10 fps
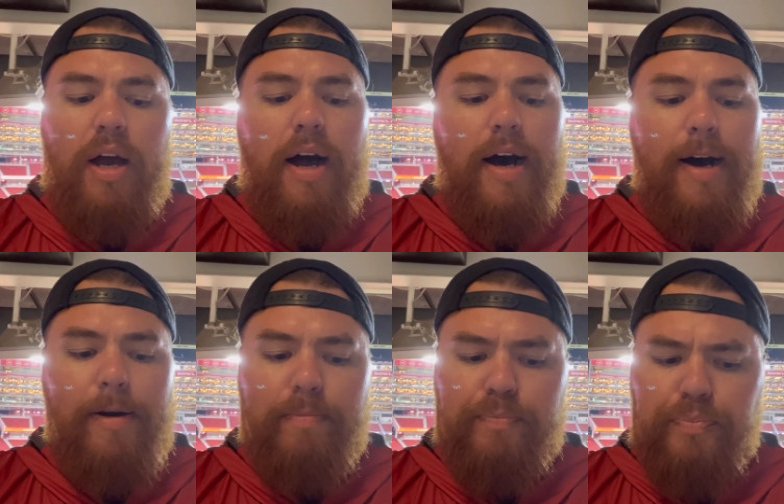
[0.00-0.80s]

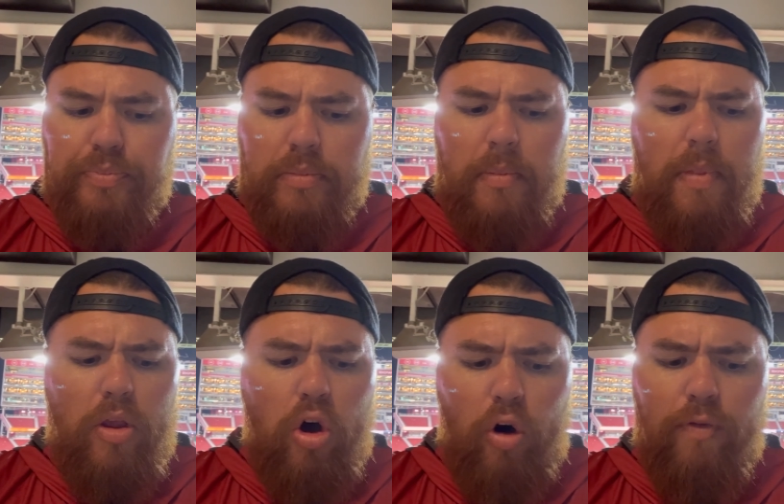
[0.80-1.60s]

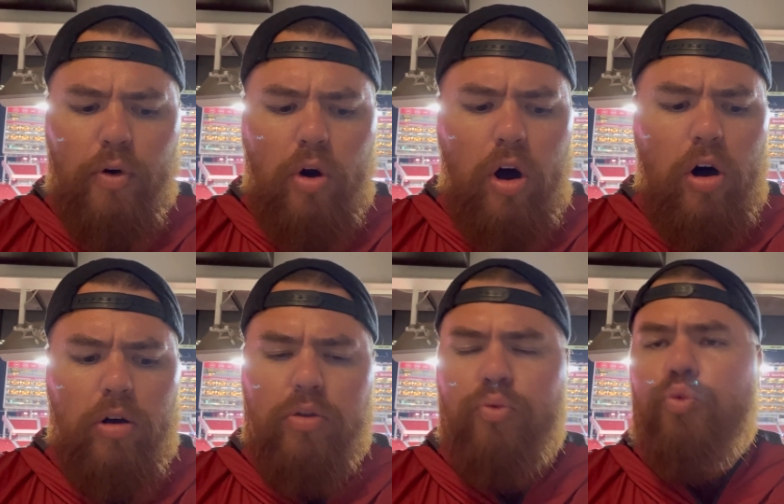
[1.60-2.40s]
Overall,
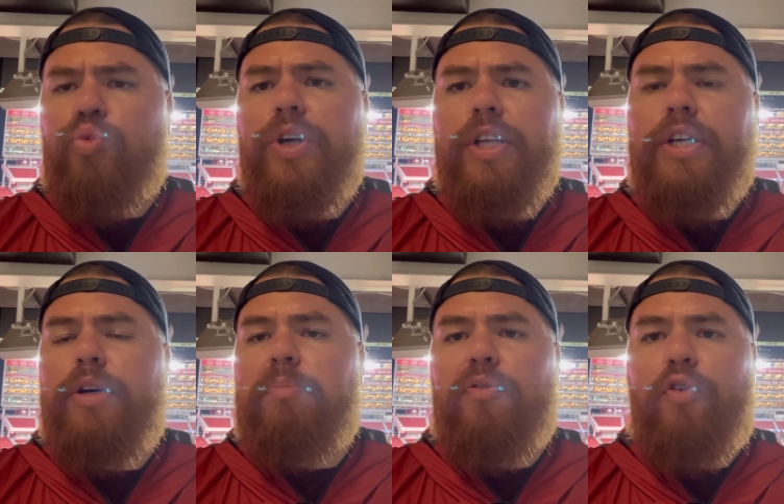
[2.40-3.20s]
really
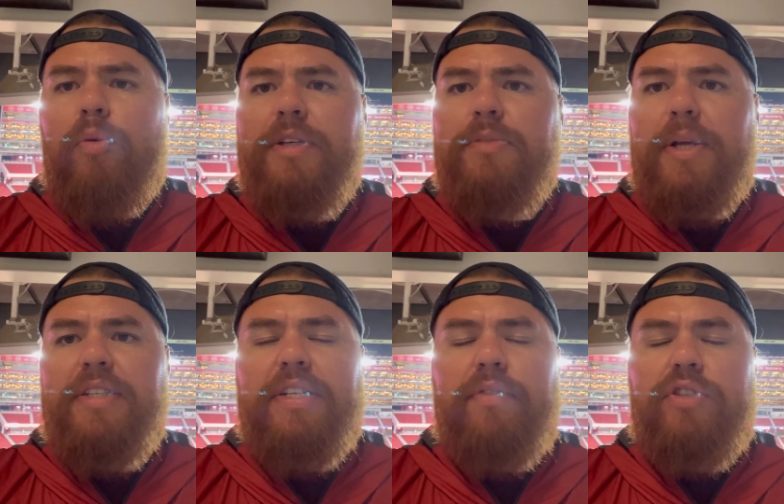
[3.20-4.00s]
good performance by the
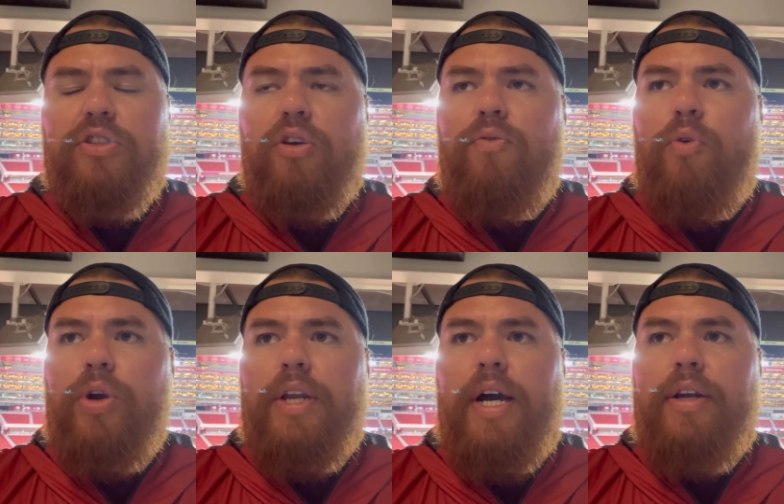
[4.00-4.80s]
San Francisco
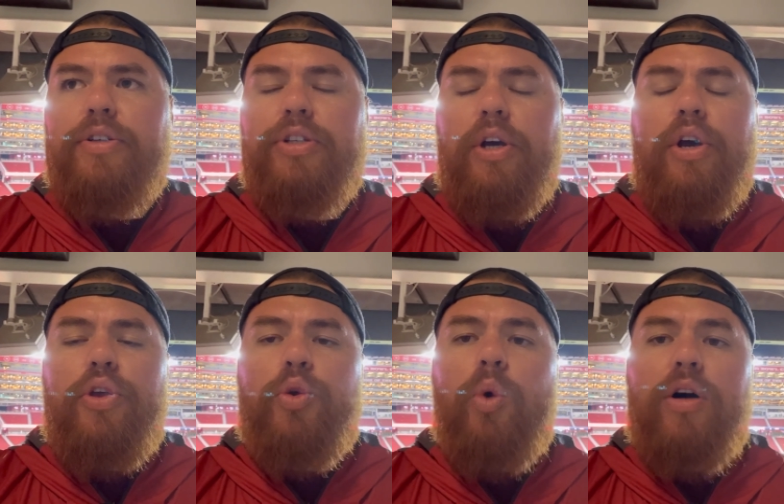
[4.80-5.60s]
49ers.
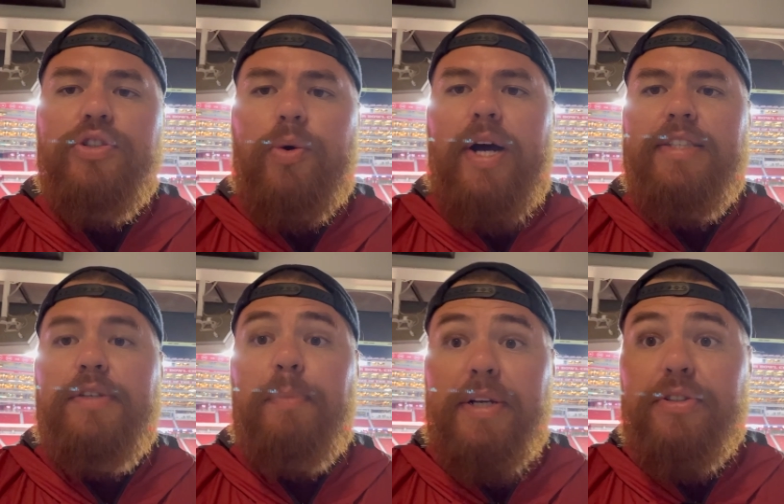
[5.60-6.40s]
You also had
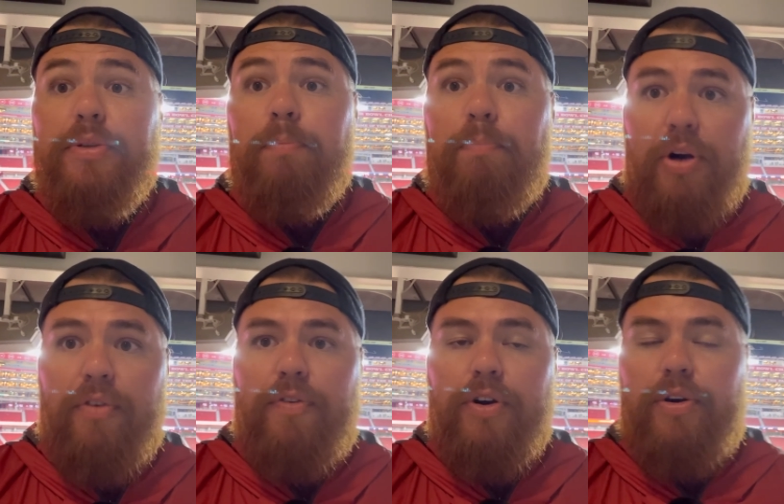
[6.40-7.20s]
Spencer
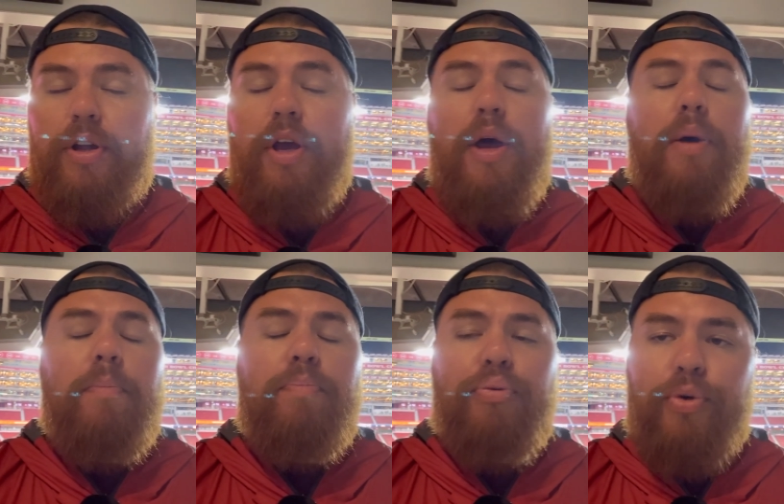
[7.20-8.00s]
Burford
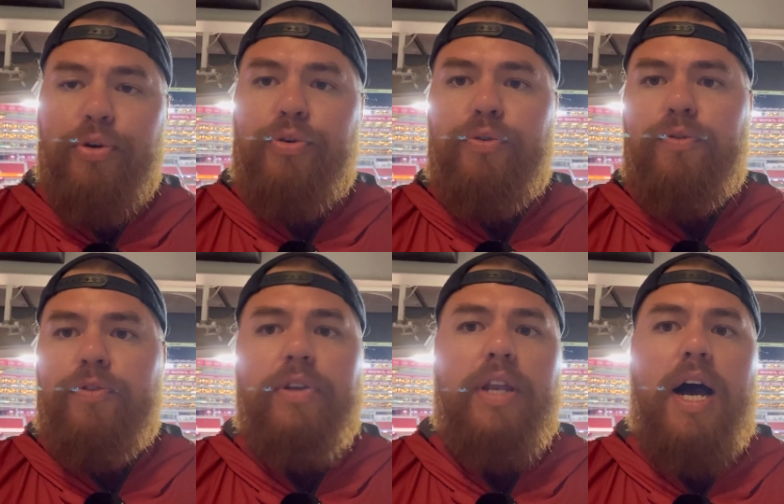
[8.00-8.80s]
prove,
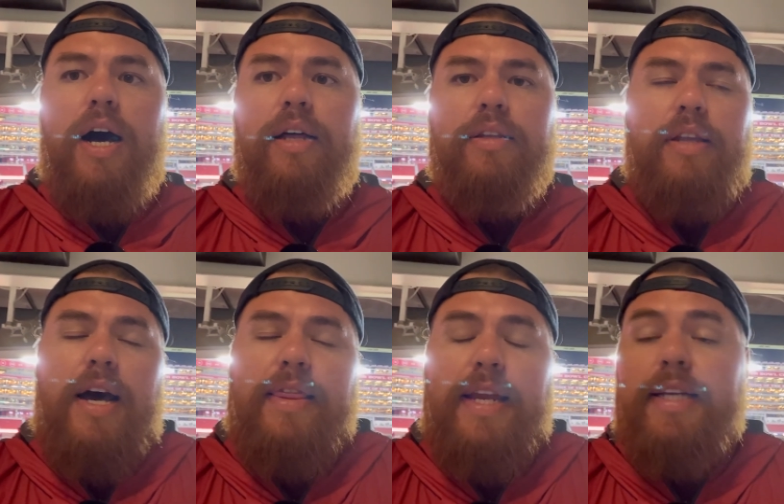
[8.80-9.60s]
not
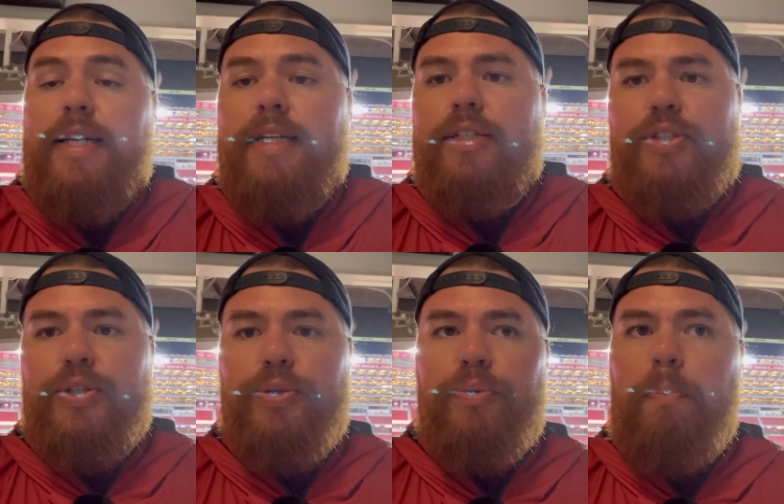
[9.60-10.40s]
that he needed
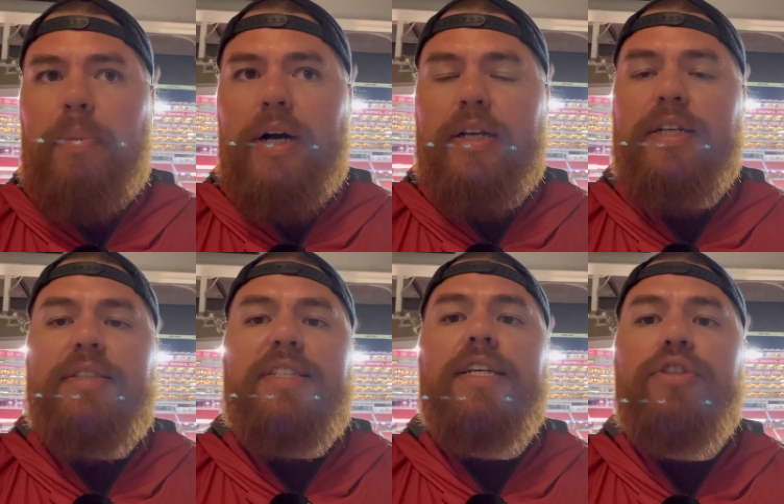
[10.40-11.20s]
to, but
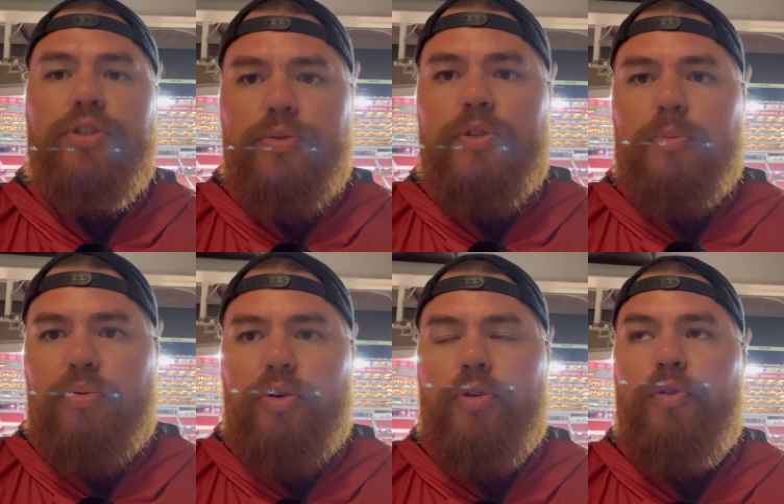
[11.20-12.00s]
continue to
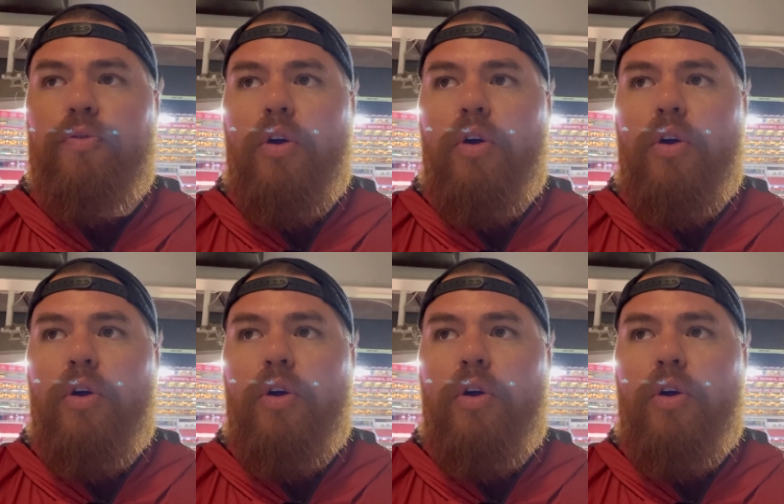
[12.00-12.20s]
prove